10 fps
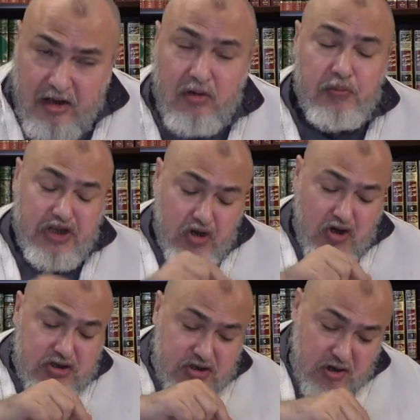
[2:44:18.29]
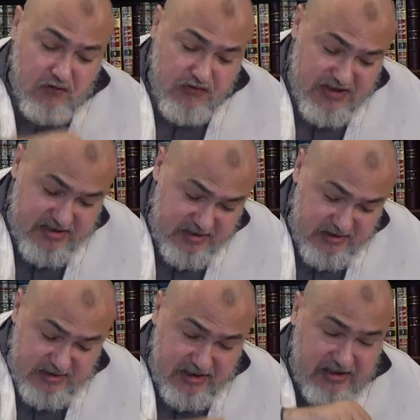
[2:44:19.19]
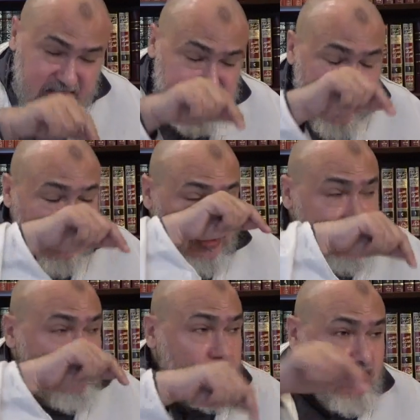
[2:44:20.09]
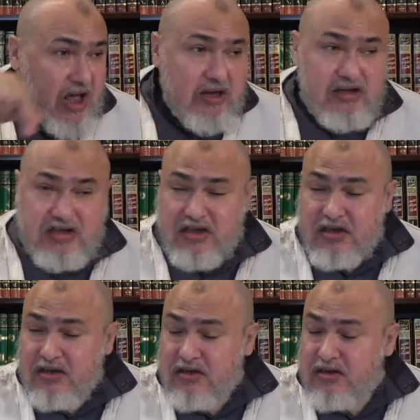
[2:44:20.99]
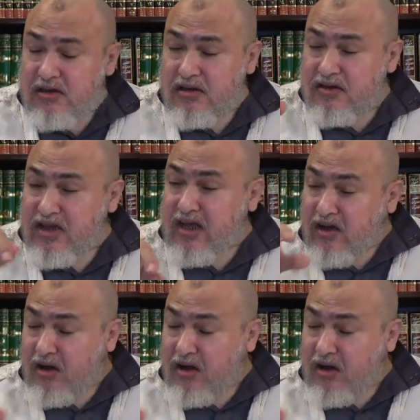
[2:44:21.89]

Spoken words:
Because of this, that immorality that